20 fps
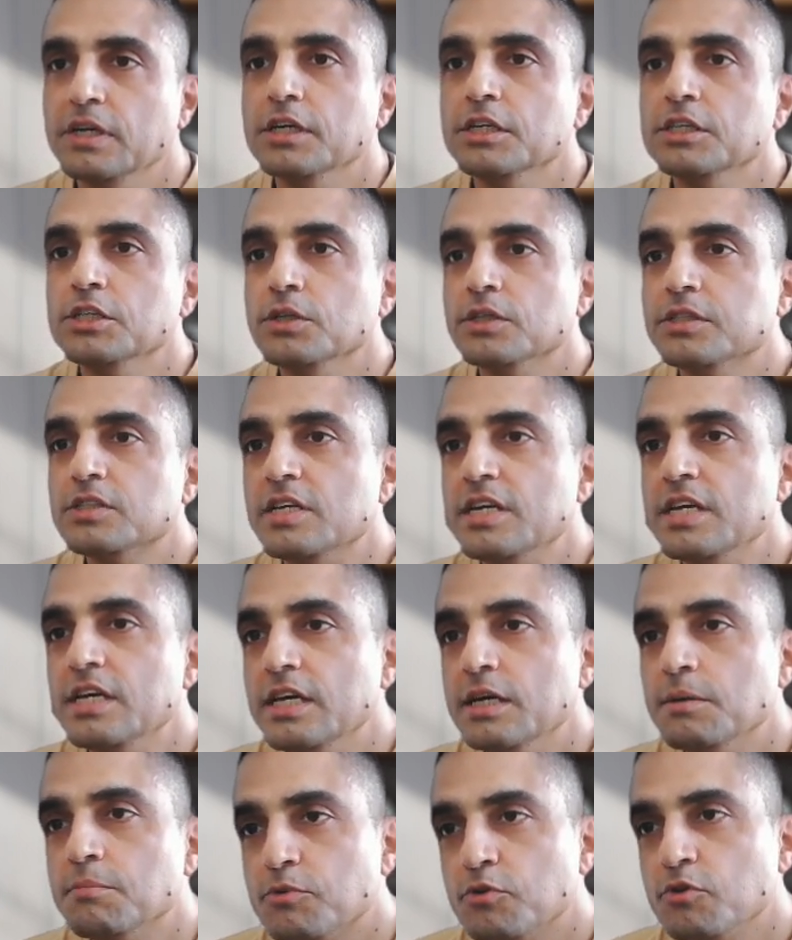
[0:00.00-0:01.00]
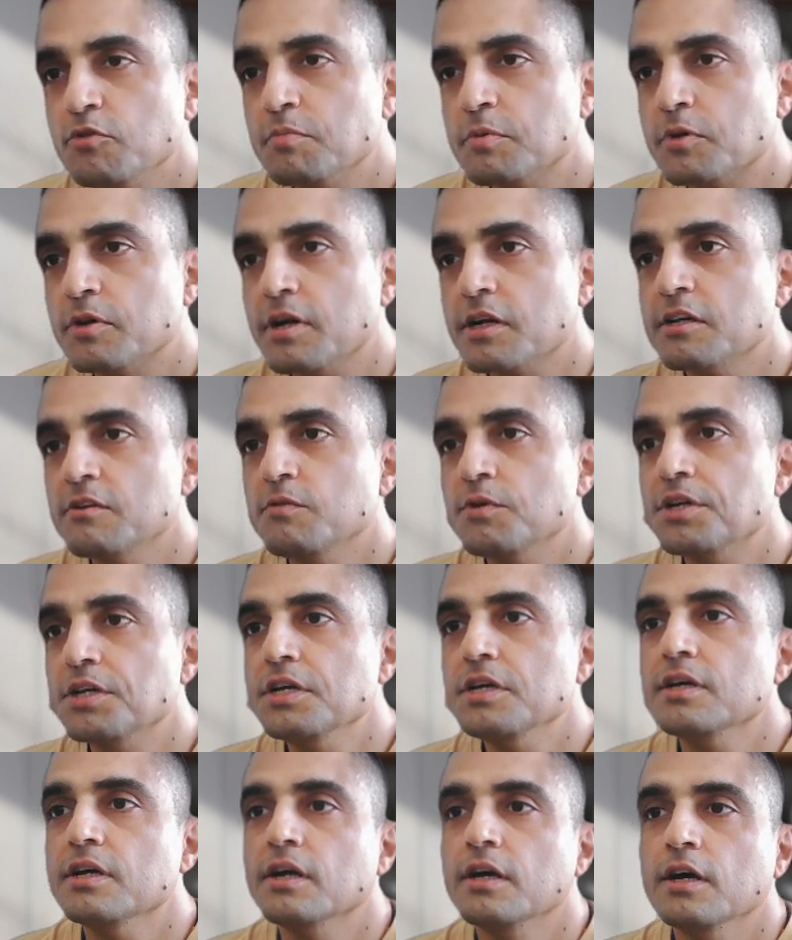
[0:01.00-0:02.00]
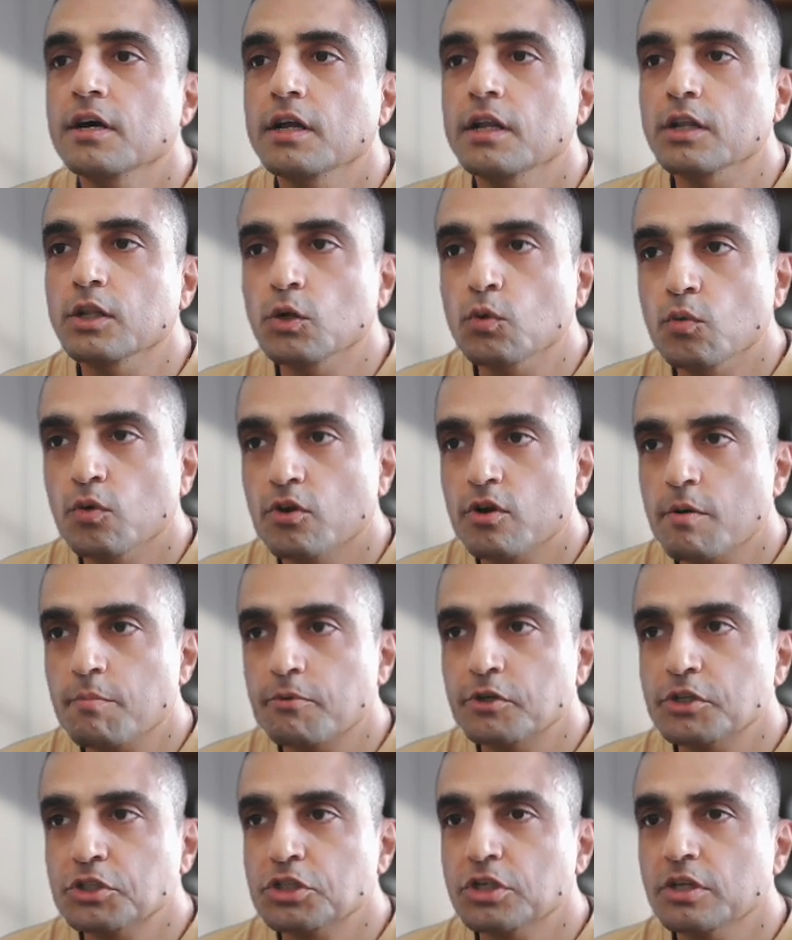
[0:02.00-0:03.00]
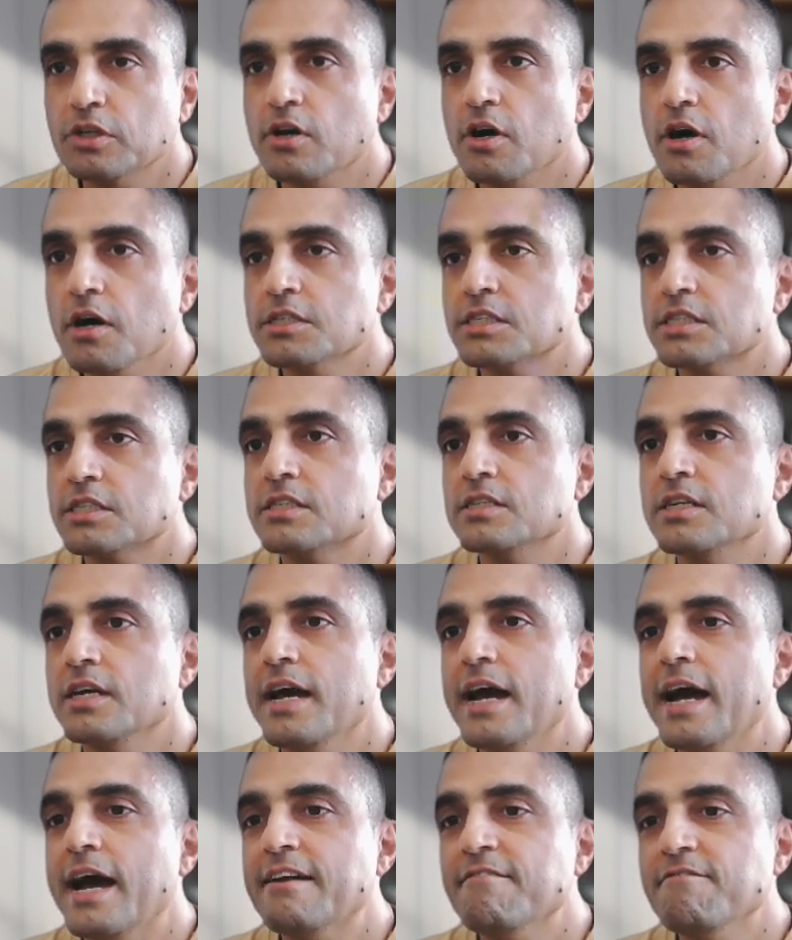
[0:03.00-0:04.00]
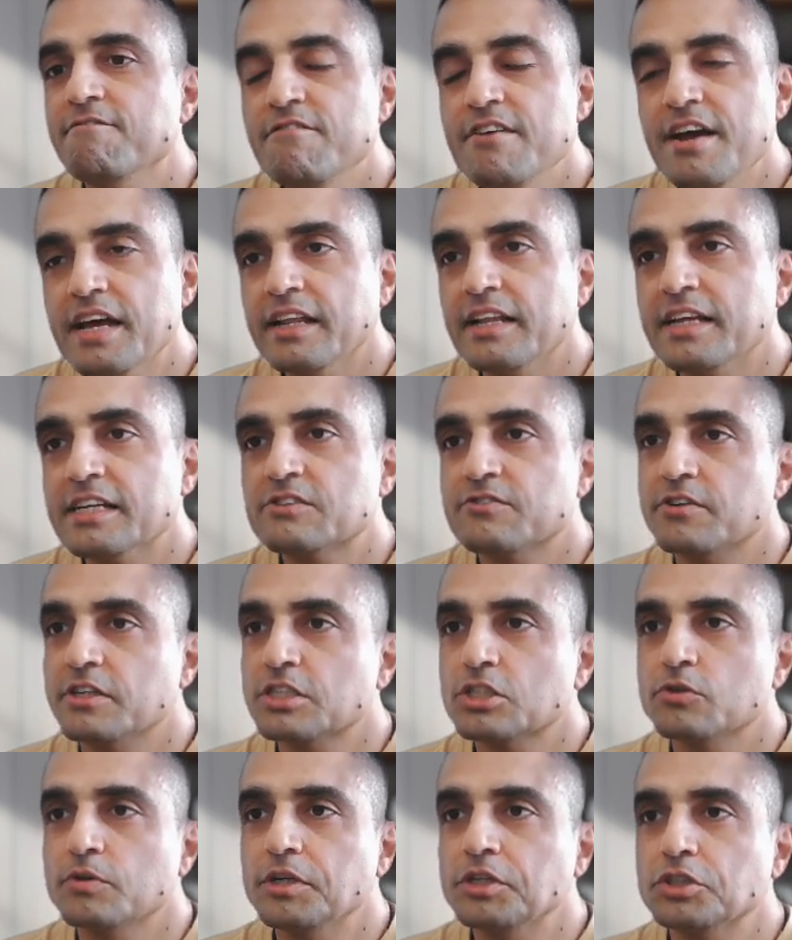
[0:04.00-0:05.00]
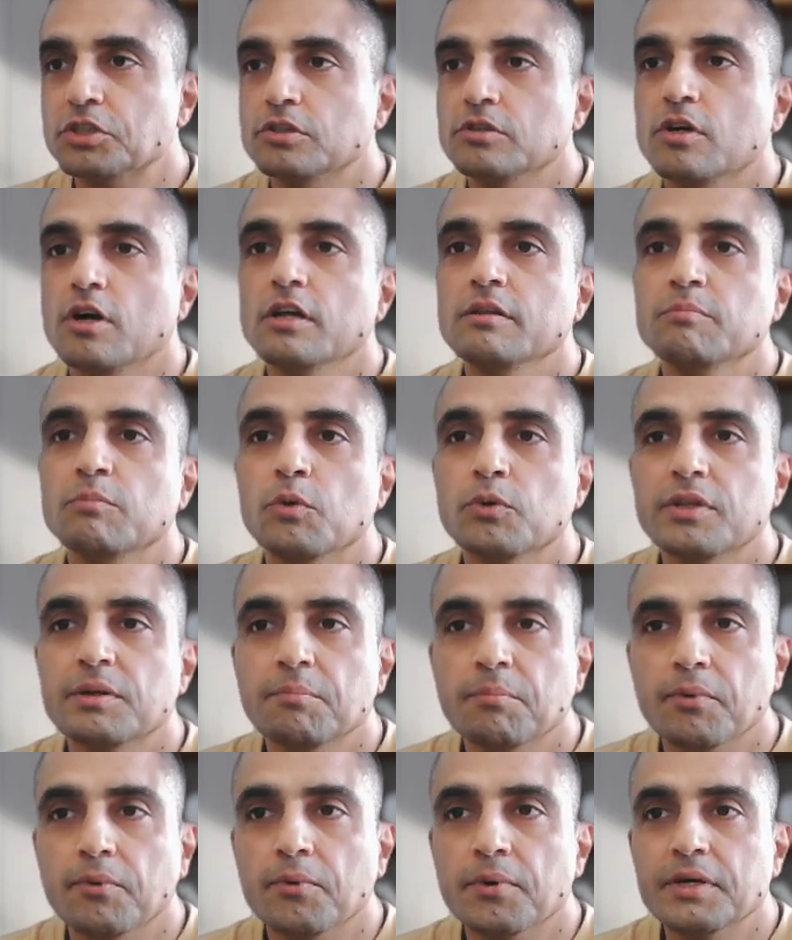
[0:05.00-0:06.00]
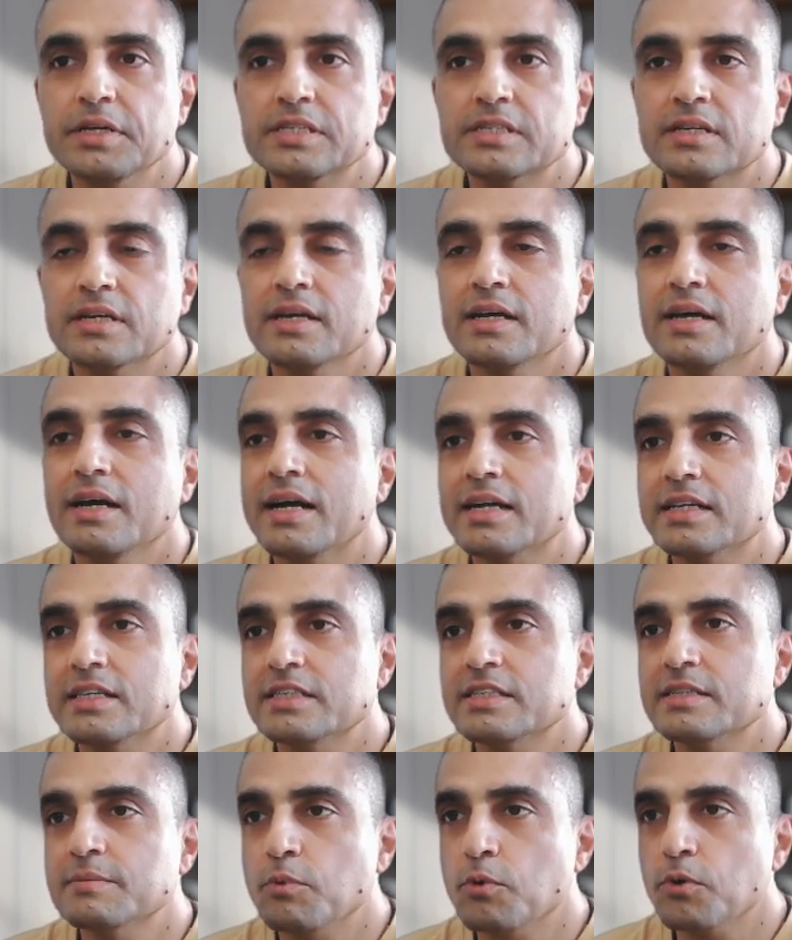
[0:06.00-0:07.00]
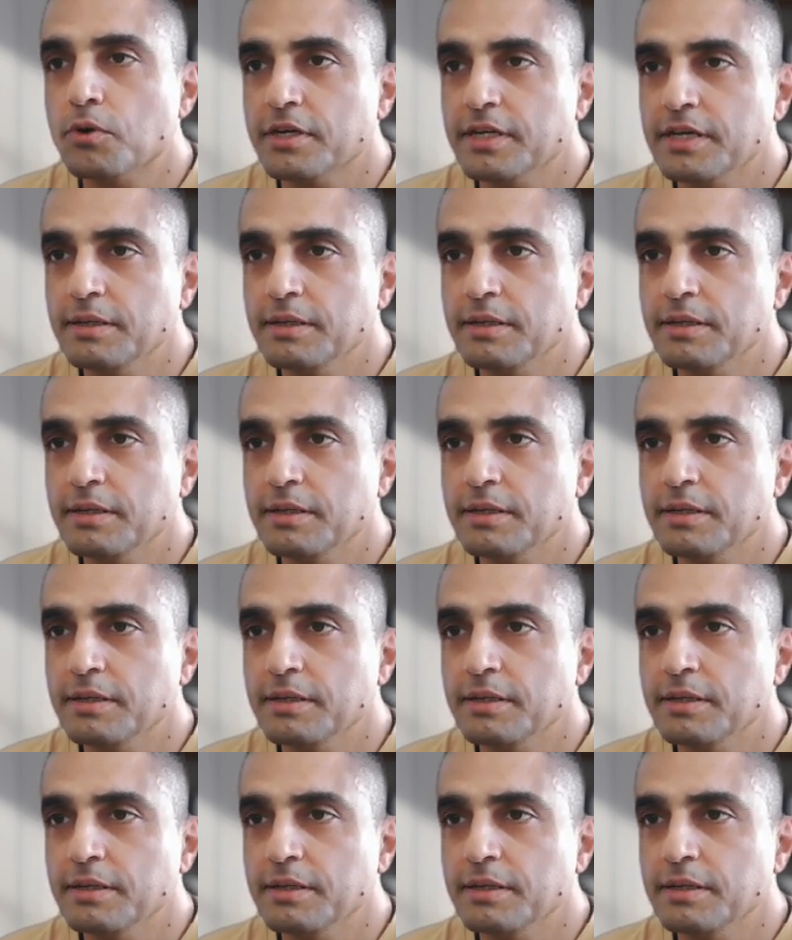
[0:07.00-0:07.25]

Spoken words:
You'll see improved productivity, lower operational costs, and way less frustration on both employees and the support